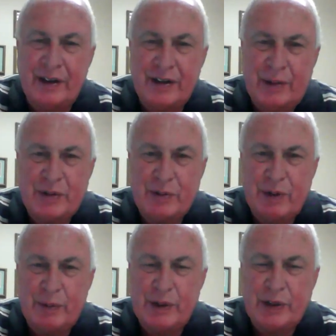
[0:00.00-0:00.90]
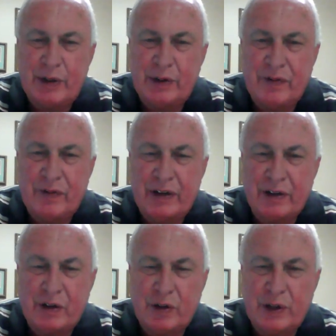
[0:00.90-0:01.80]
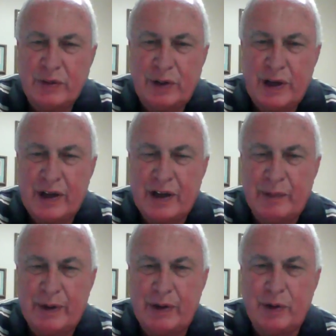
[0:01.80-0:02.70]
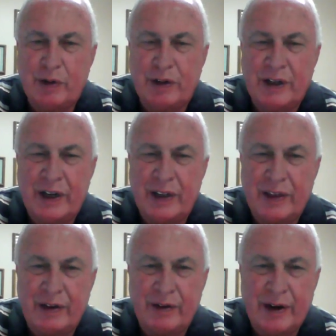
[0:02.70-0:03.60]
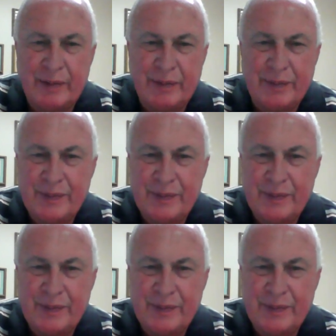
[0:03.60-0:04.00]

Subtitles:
an assumption when we do our final quiz, we're not going to be Googling anything, right?